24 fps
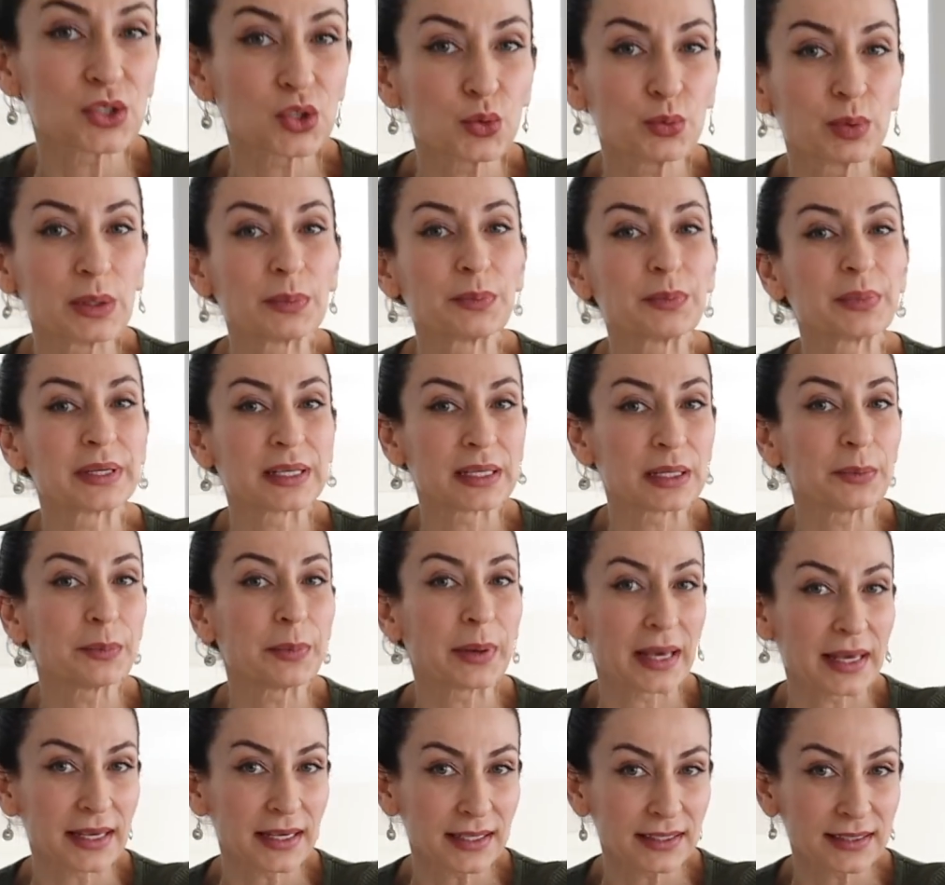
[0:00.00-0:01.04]
to be
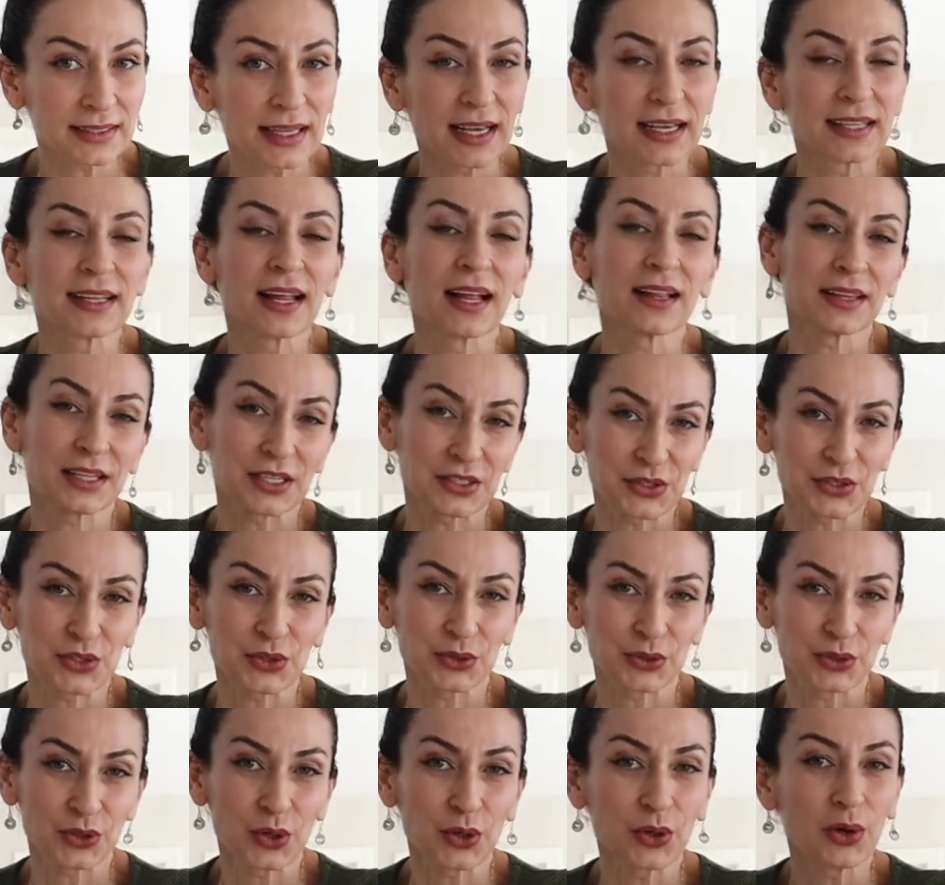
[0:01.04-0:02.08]
pre-baked, and I'll let you
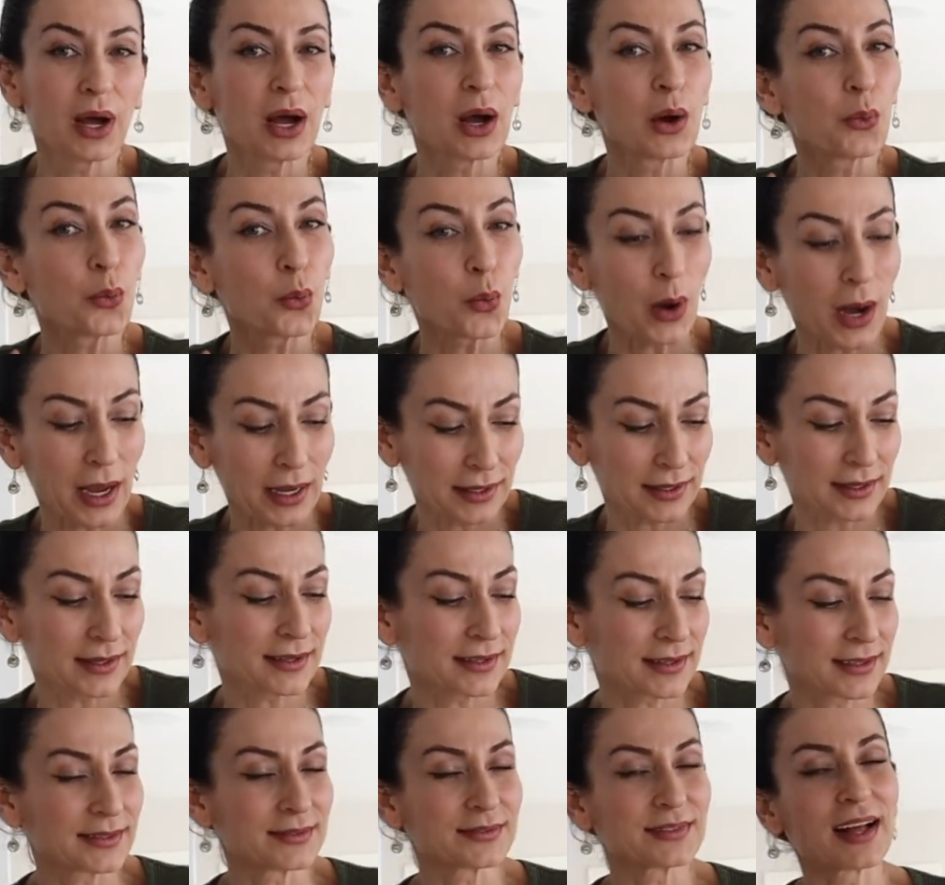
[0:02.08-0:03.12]
know why.
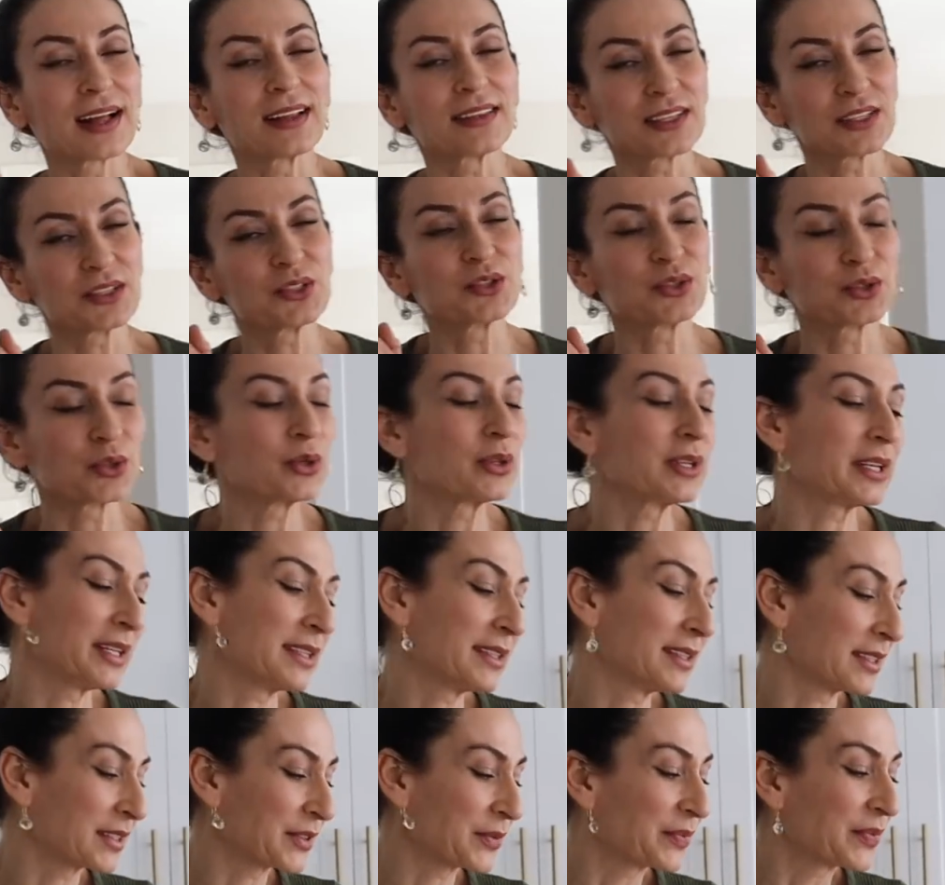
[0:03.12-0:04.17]
I'll let you know
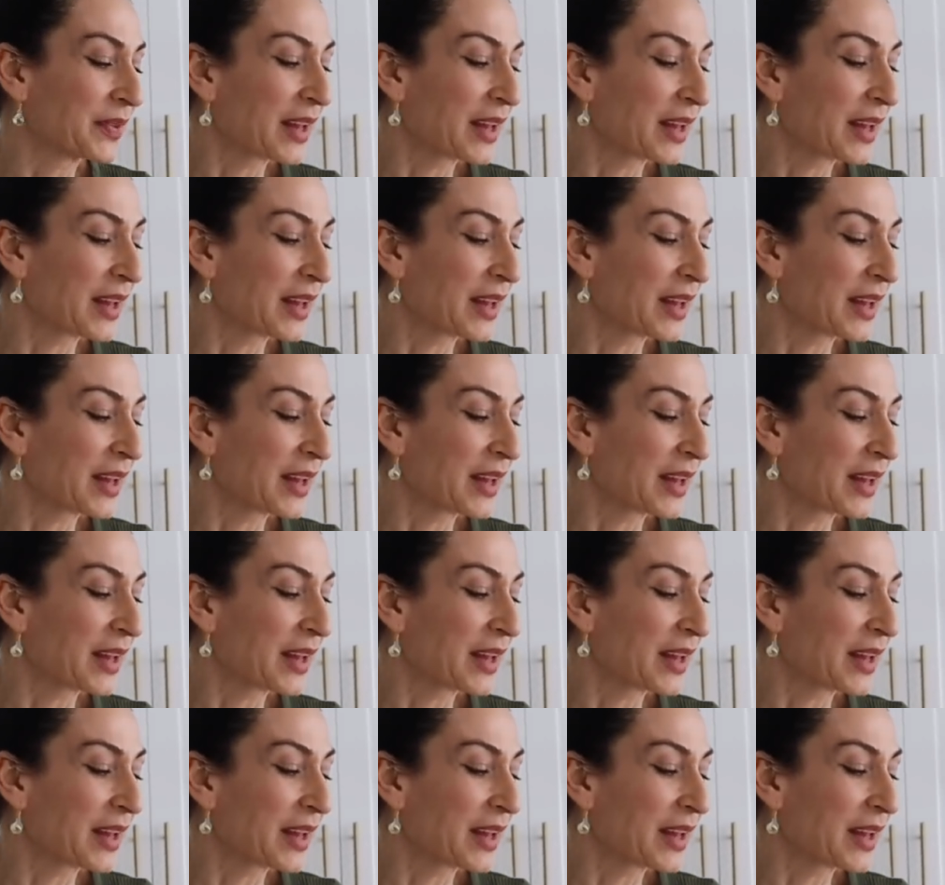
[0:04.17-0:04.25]
later.